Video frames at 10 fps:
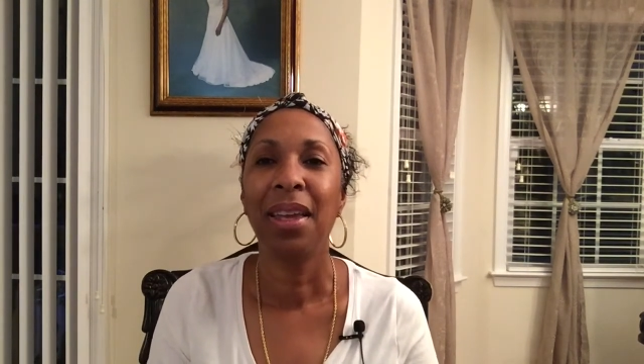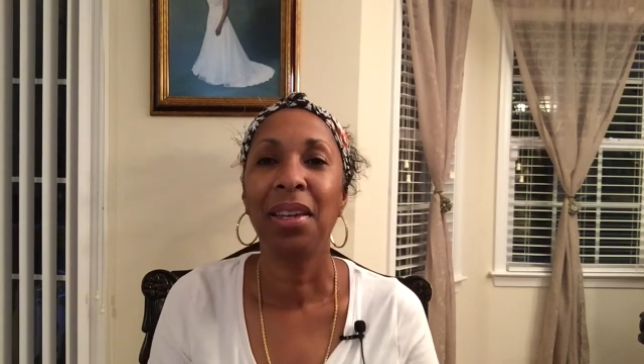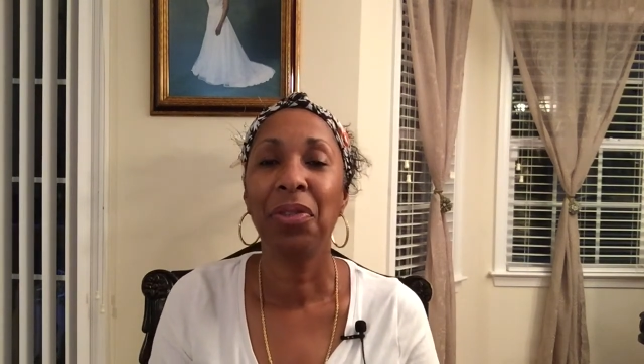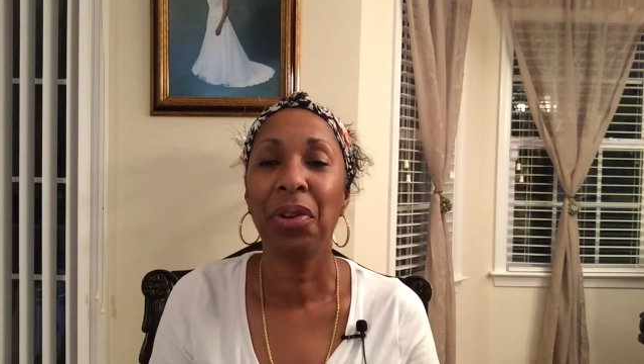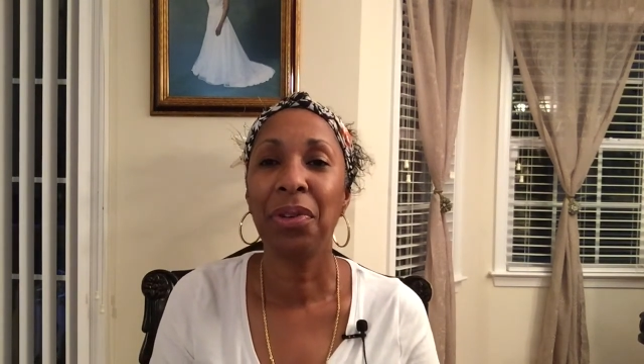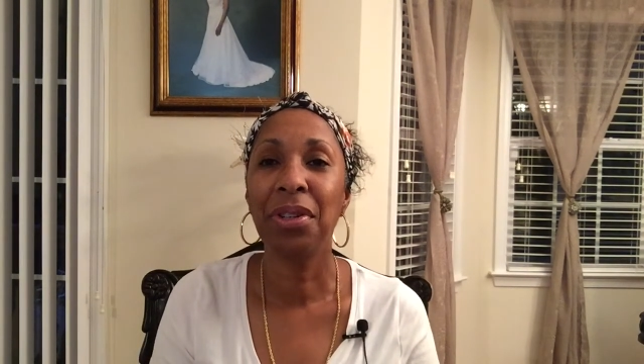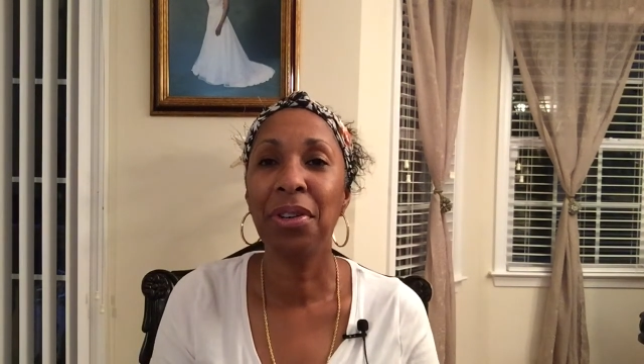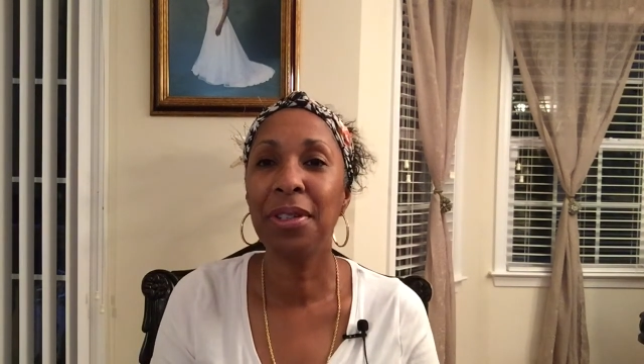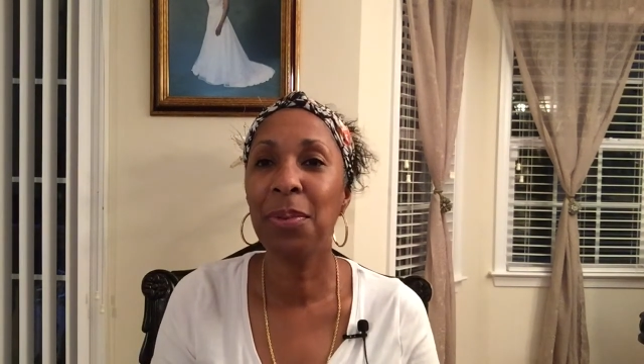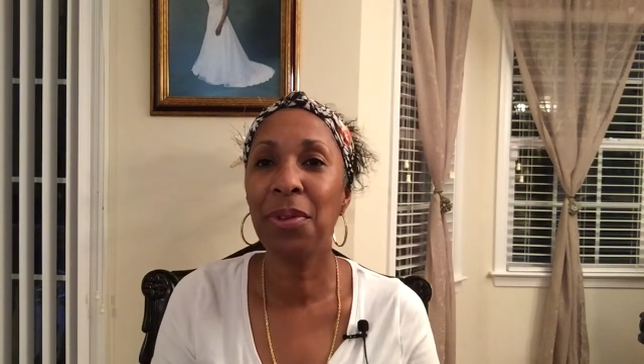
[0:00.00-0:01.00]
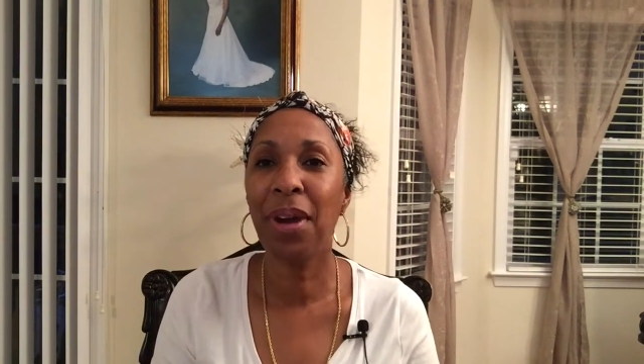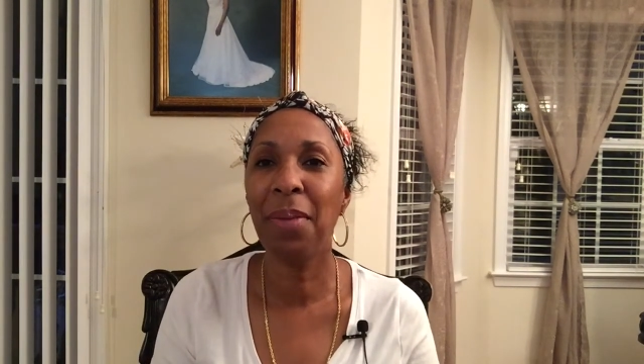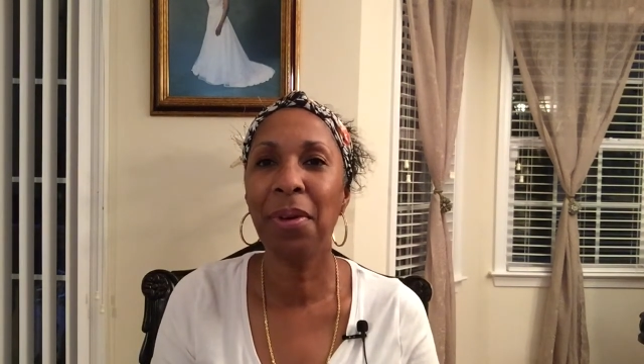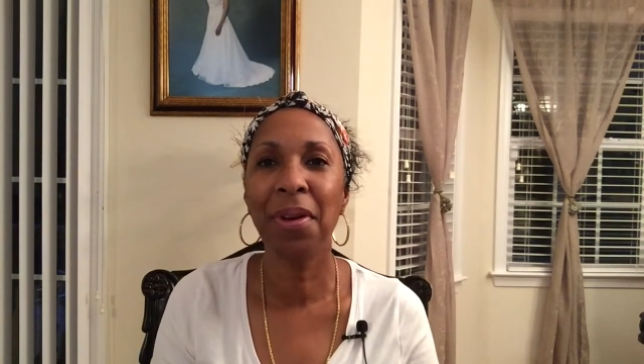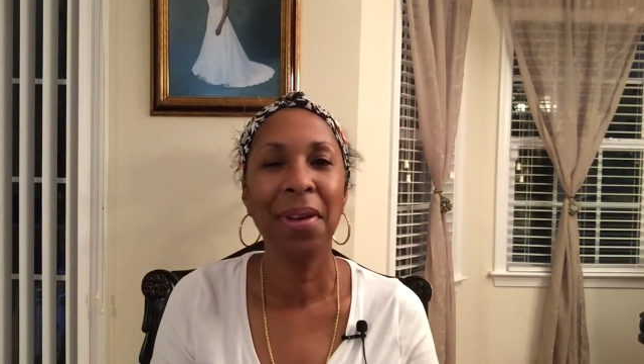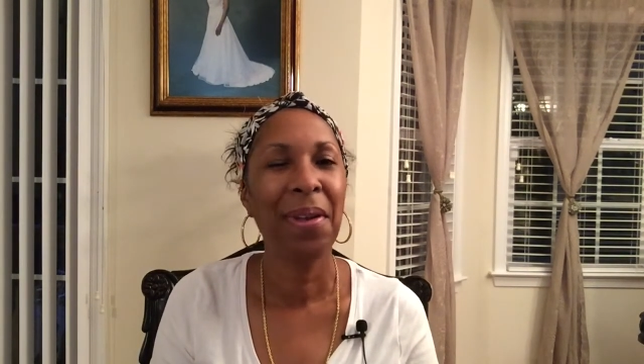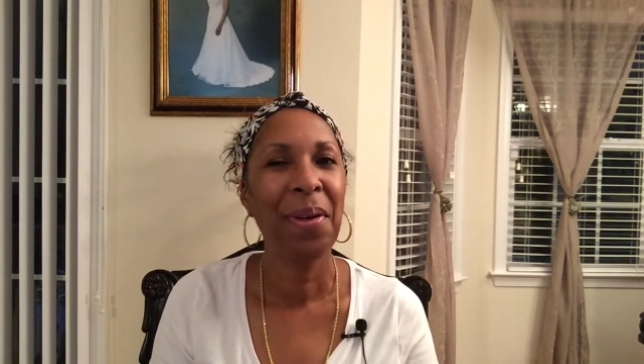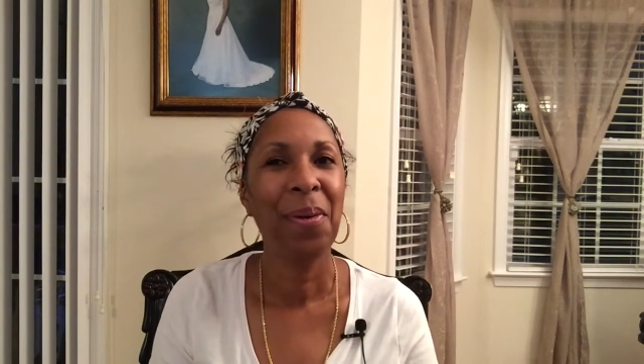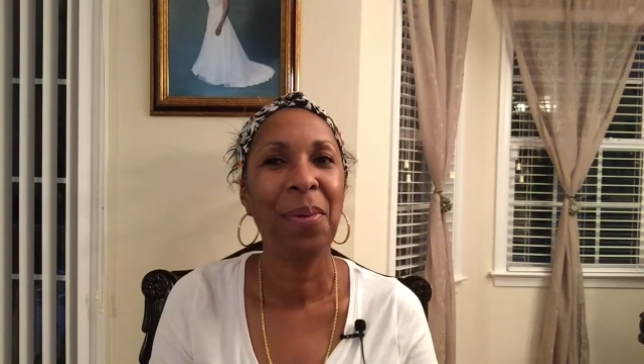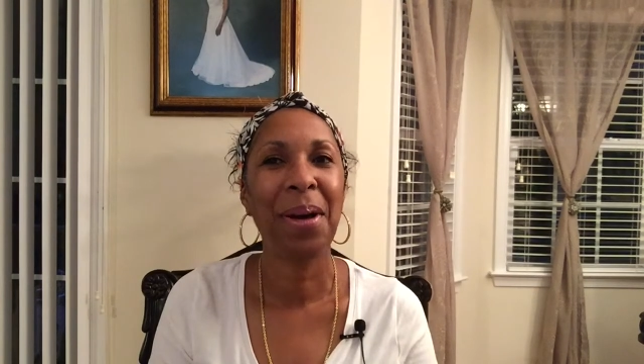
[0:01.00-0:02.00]
And if you're a return subscriber,
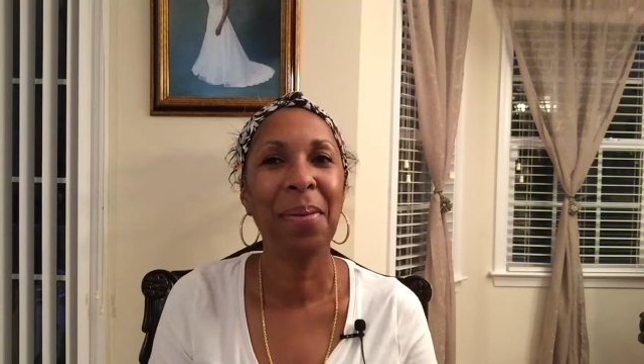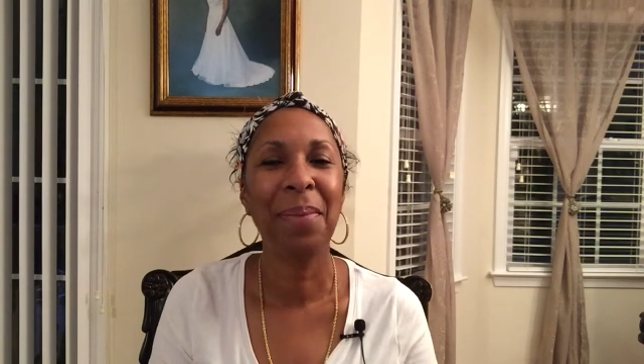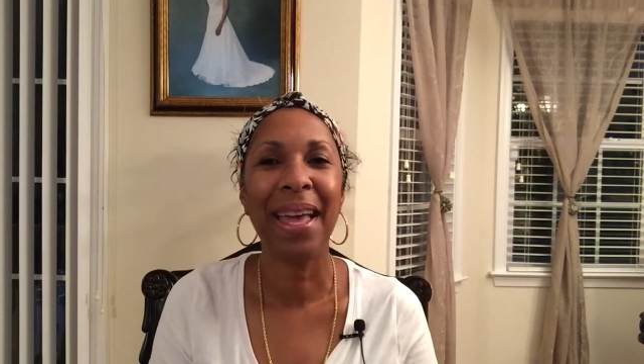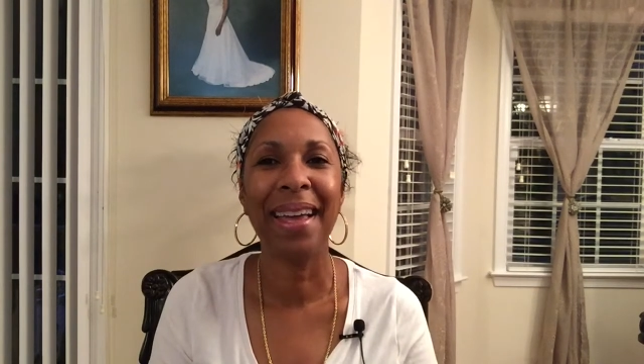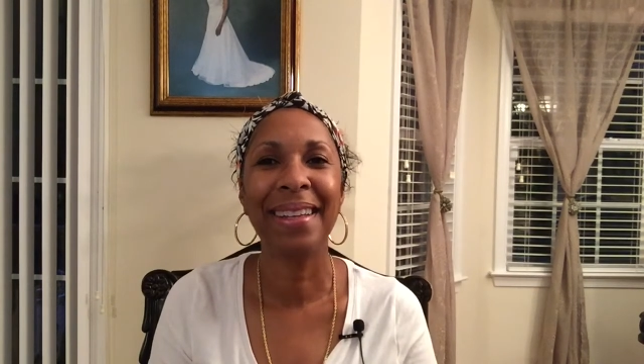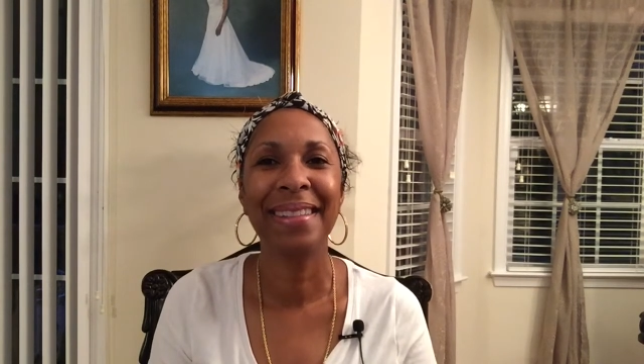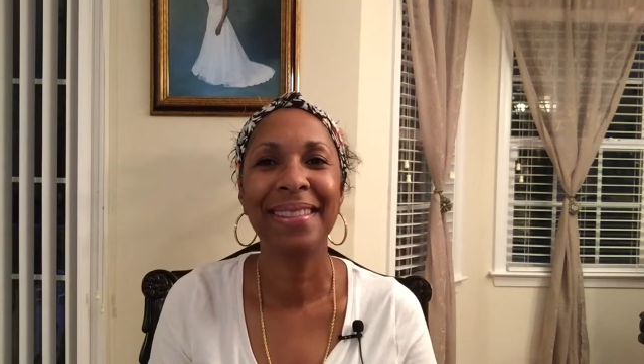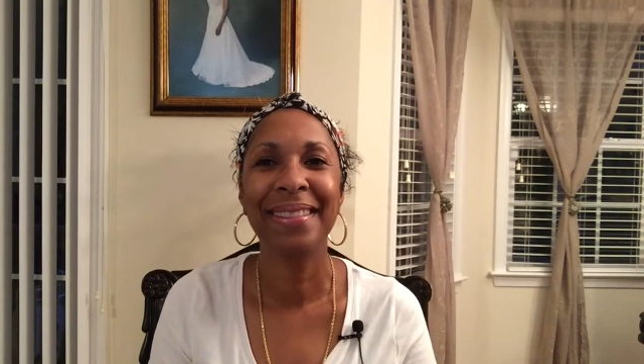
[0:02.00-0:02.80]
welcome back.